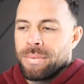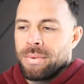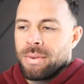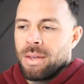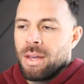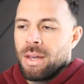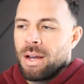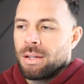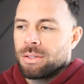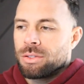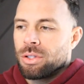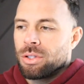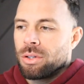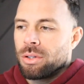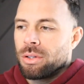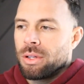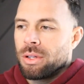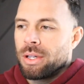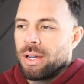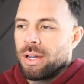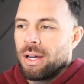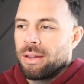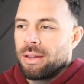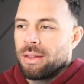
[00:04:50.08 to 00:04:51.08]
Yeah,
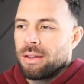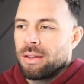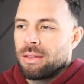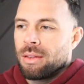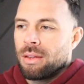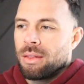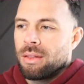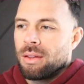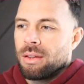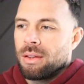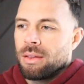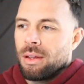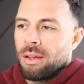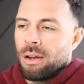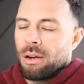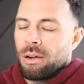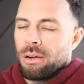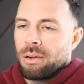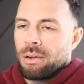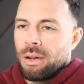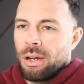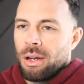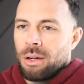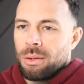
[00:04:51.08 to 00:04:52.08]
totally. I think the thing
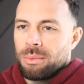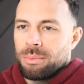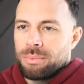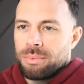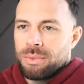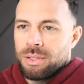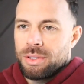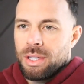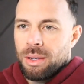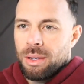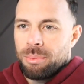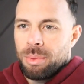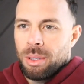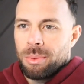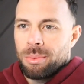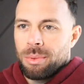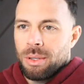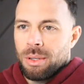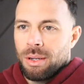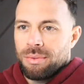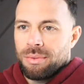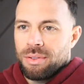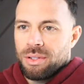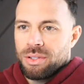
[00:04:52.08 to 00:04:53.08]
that'll help set people
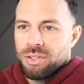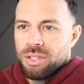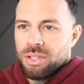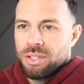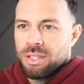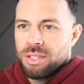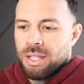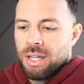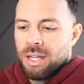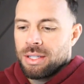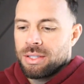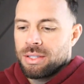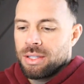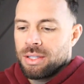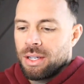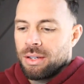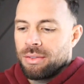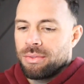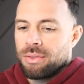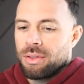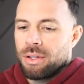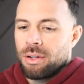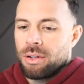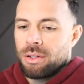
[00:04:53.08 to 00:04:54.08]
up for success
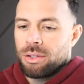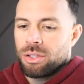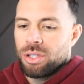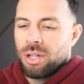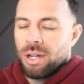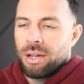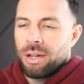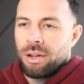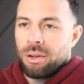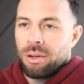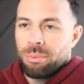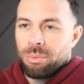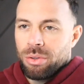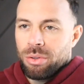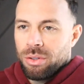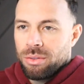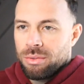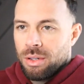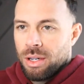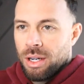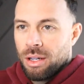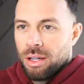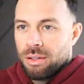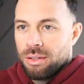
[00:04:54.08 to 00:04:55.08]
if they're trying to improve
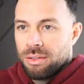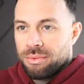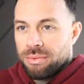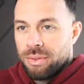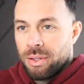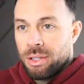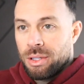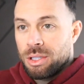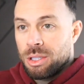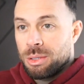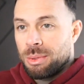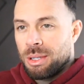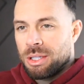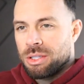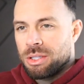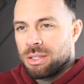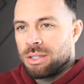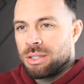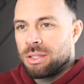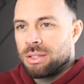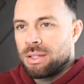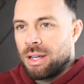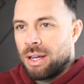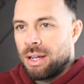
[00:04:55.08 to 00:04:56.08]
their health and fitness,
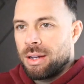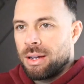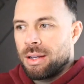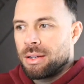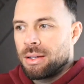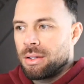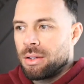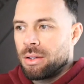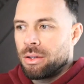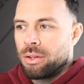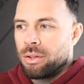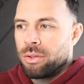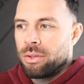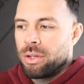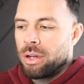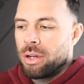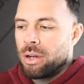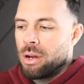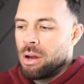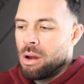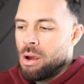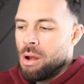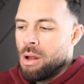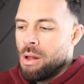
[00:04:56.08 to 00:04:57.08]
especially heading into the new
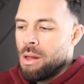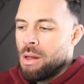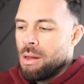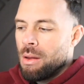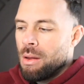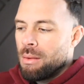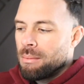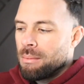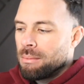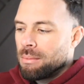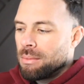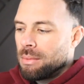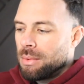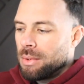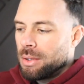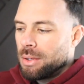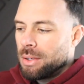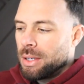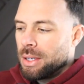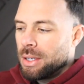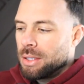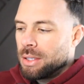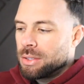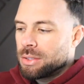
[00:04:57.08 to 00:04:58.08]
year,
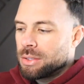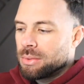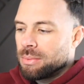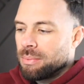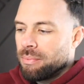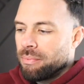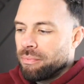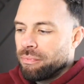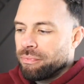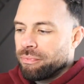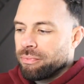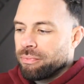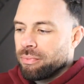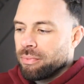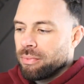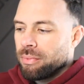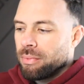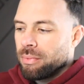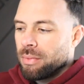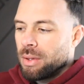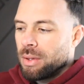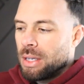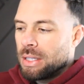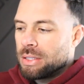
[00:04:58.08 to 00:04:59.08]
is
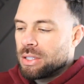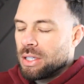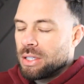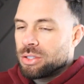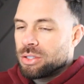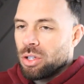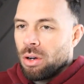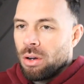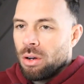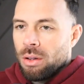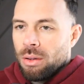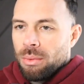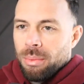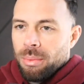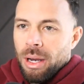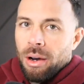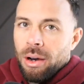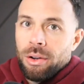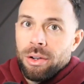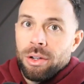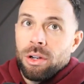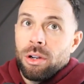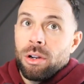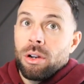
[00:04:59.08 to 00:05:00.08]
it's all
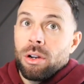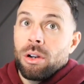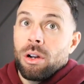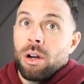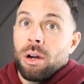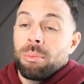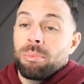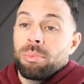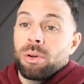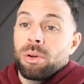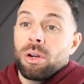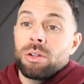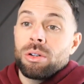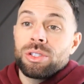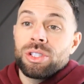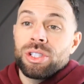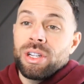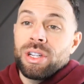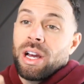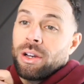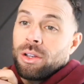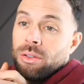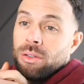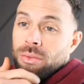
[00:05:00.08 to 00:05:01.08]
about your approach
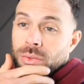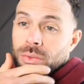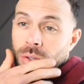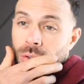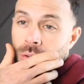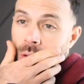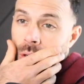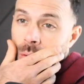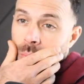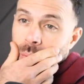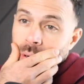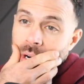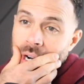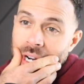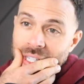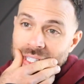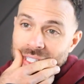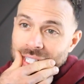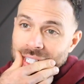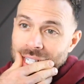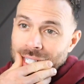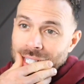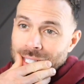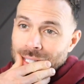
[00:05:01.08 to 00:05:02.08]
and how you view your
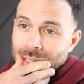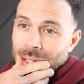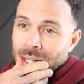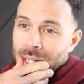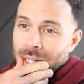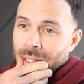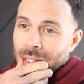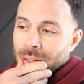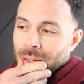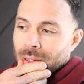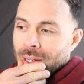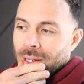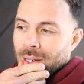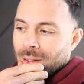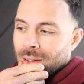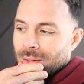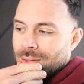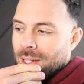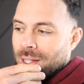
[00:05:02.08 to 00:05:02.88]
process, right? You and I have